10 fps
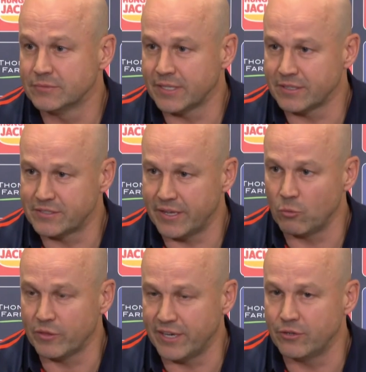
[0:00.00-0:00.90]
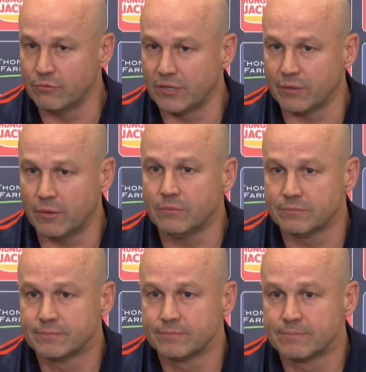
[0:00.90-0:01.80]
and understand what they do really well.
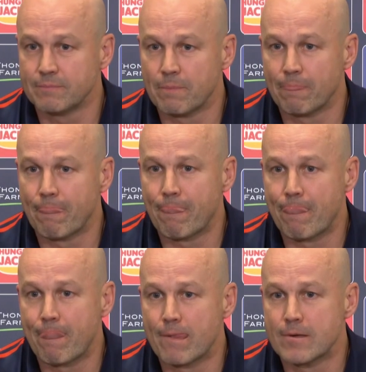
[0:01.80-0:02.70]
Club obviously knew